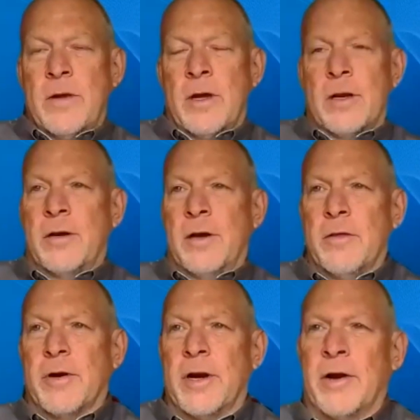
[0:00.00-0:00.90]

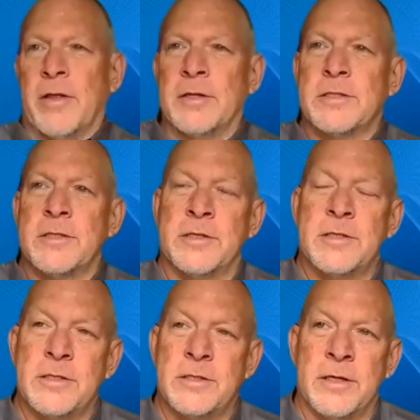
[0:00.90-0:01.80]
Another area that's
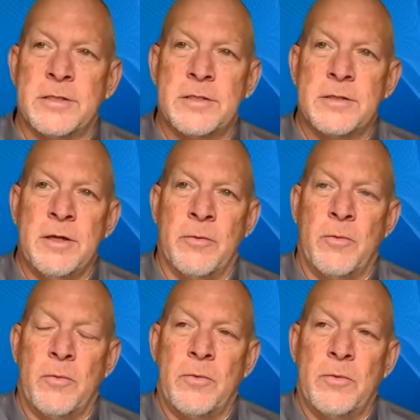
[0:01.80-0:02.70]

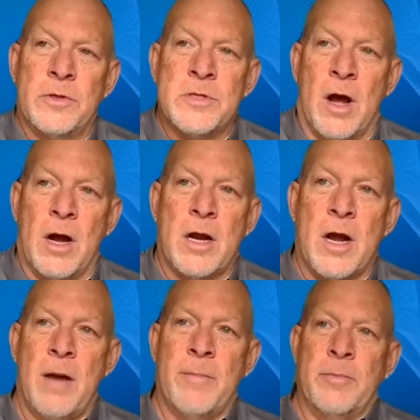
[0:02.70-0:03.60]
it's not
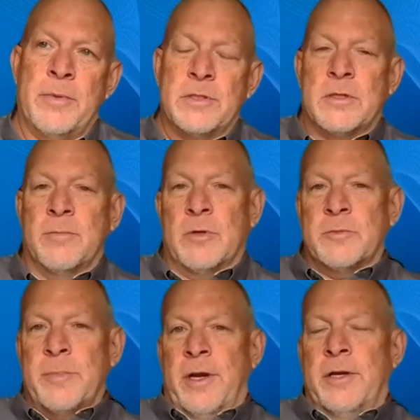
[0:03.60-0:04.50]
common, but it's something
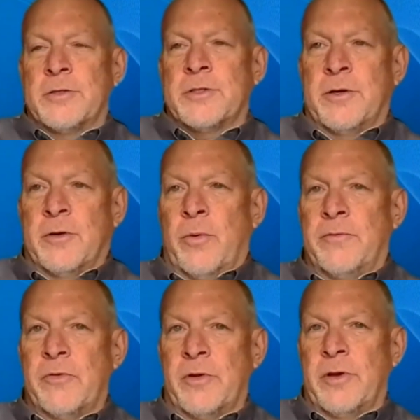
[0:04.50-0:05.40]
that's been interesting that
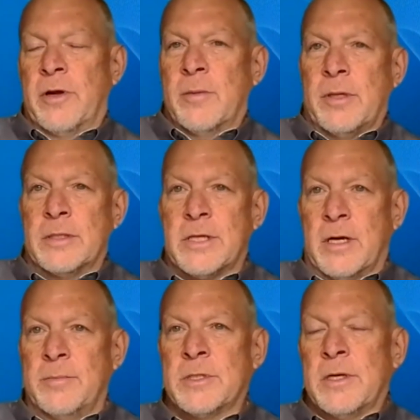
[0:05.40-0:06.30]
we've seen a couple of
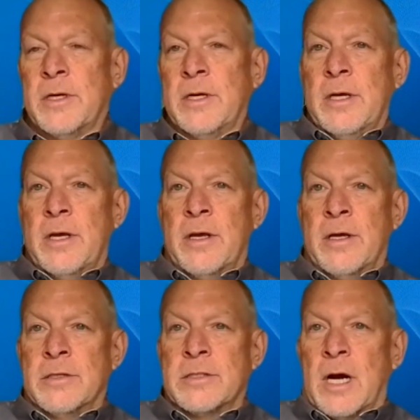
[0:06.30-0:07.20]
times
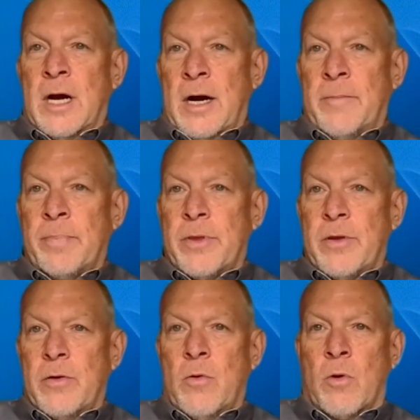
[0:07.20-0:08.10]
is
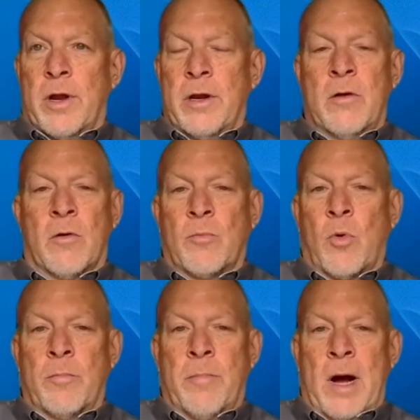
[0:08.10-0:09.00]
corrugated
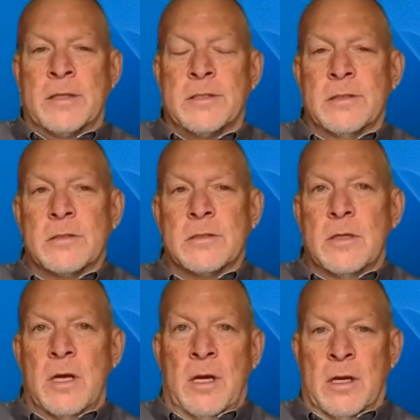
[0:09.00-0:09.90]
cardboard
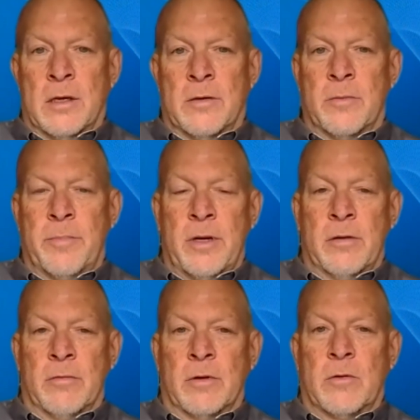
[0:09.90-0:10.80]
boxes, and
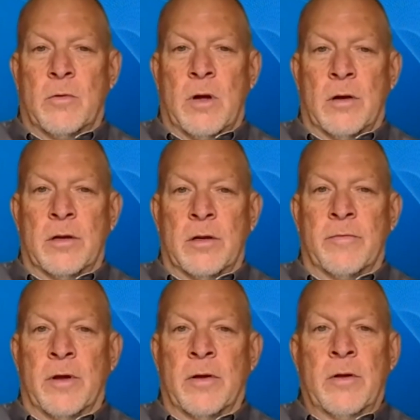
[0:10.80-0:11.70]
depending on the quality
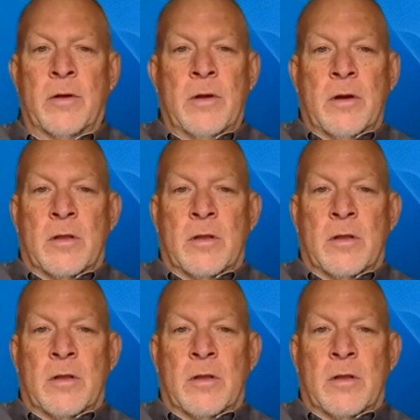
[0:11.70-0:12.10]
of the